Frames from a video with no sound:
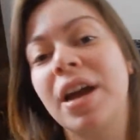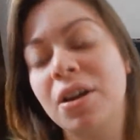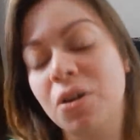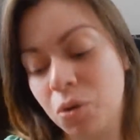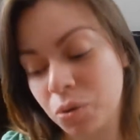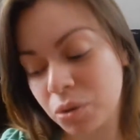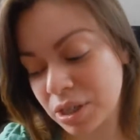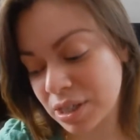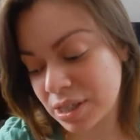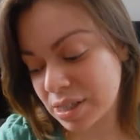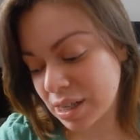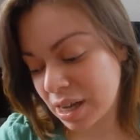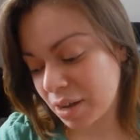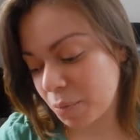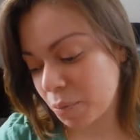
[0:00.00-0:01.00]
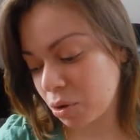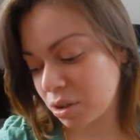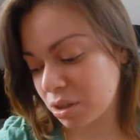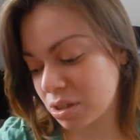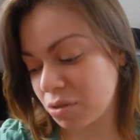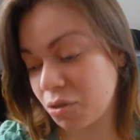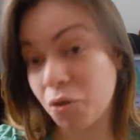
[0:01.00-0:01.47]
I own this. I bought
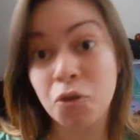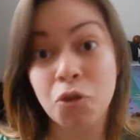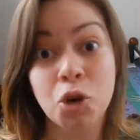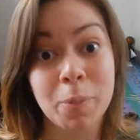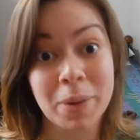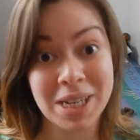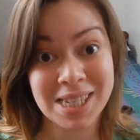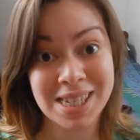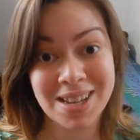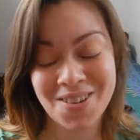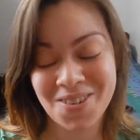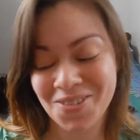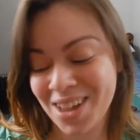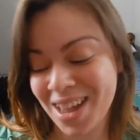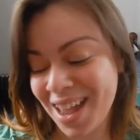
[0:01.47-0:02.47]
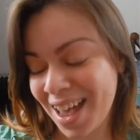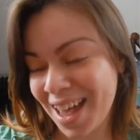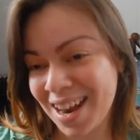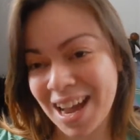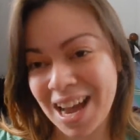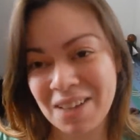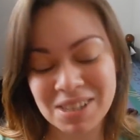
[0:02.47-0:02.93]
this for myself,
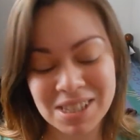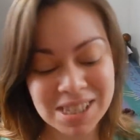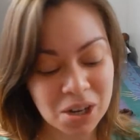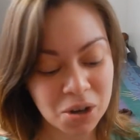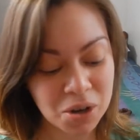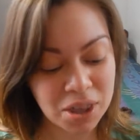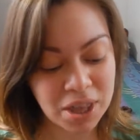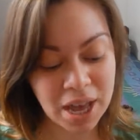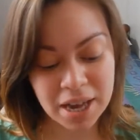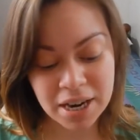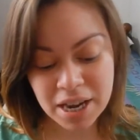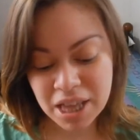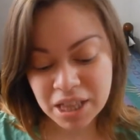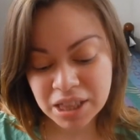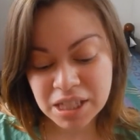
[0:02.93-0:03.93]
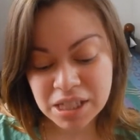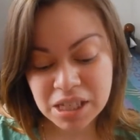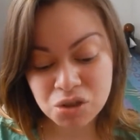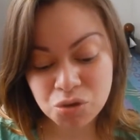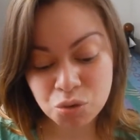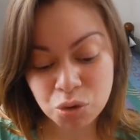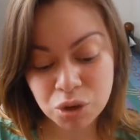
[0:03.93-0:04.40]
and I have to tell you that this
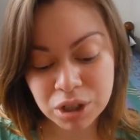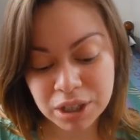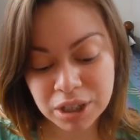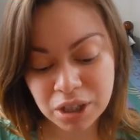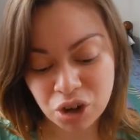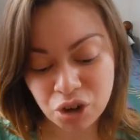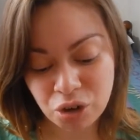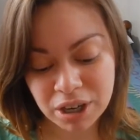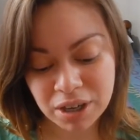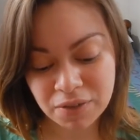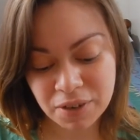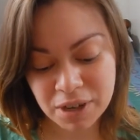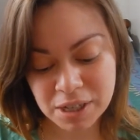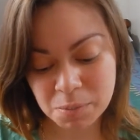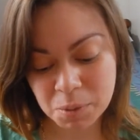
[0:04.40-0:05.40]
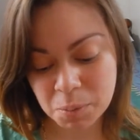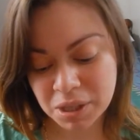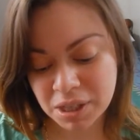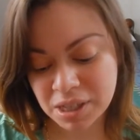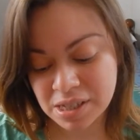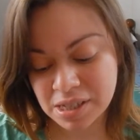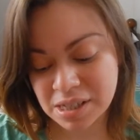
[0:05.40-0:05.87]
is really a great investment,
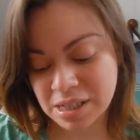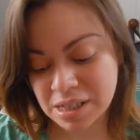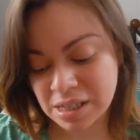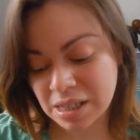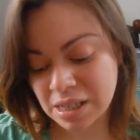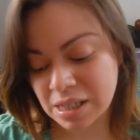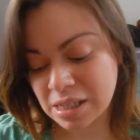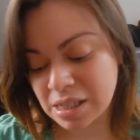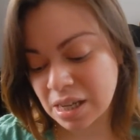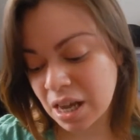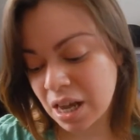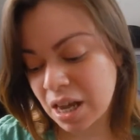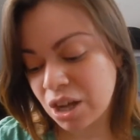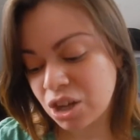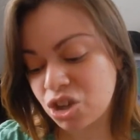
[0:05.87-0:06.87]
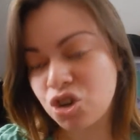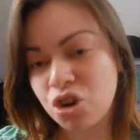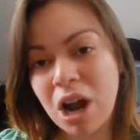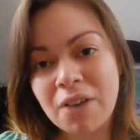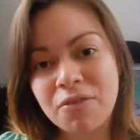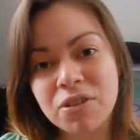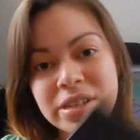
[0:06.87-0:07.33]
because this is
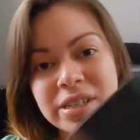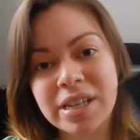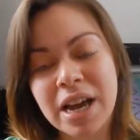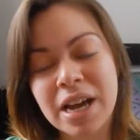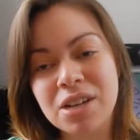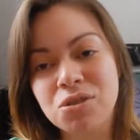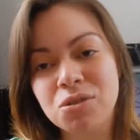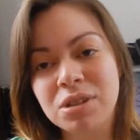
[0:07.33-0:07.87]
travel size.